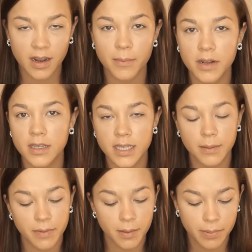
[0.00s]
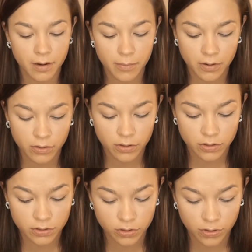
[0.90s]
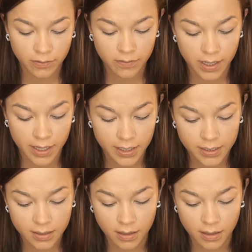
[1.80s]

I'm going to take my Bare Minerals Stroke of Light